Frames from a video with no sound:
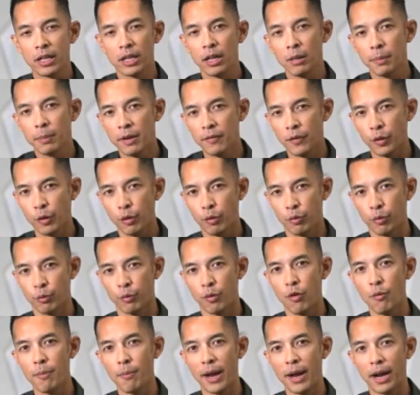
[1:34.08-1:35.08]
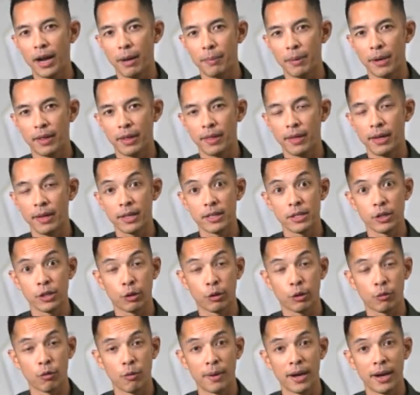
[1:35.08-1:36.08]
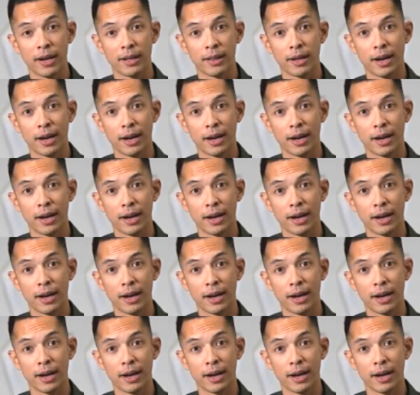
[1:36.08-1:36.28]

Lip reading: a little bit of a throwback, but I think it's a throwback